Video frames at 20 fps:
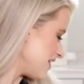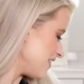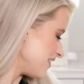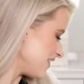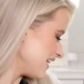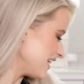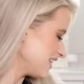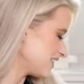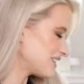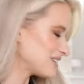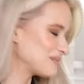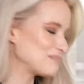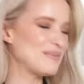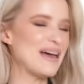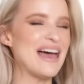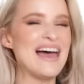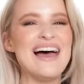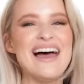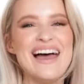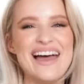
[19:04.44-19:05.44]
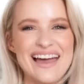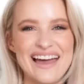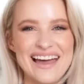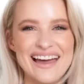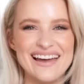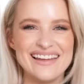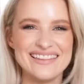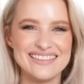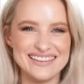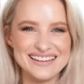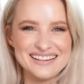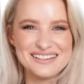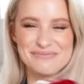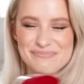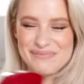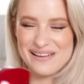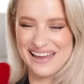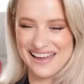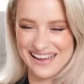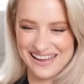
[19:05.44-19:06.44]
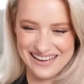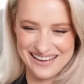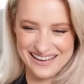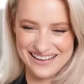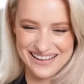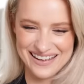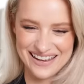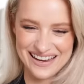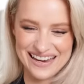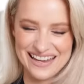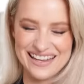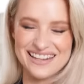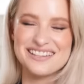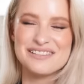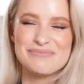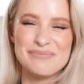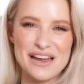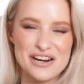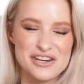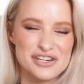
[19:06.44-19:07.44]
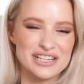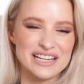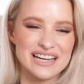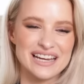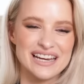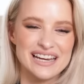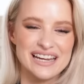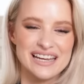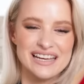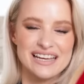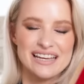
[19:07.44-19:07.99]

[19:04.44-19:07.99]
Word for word: This pair, this pair especially,